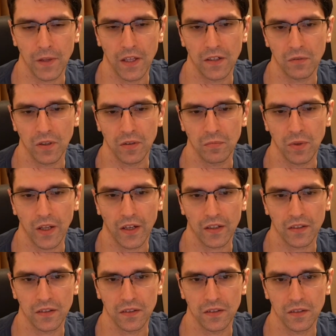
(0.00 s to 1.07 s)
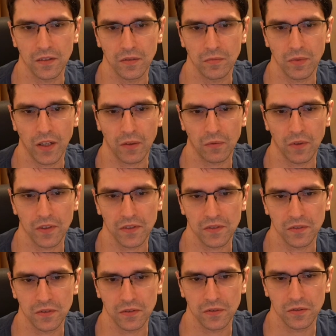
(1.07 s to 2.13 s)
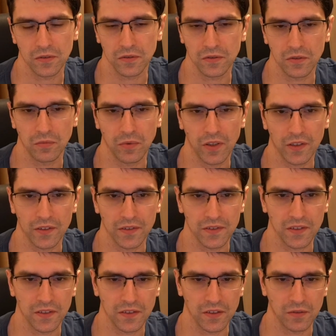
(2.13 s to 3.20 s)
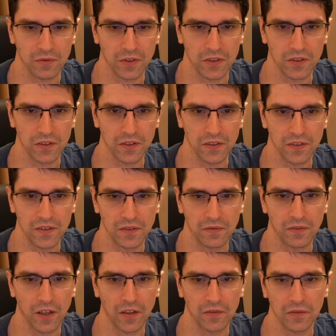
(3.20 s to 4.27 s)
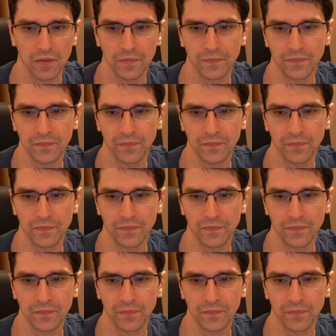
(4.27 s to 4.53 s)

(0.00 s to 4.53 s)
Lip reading: Anyway, black wants to break the center with c5.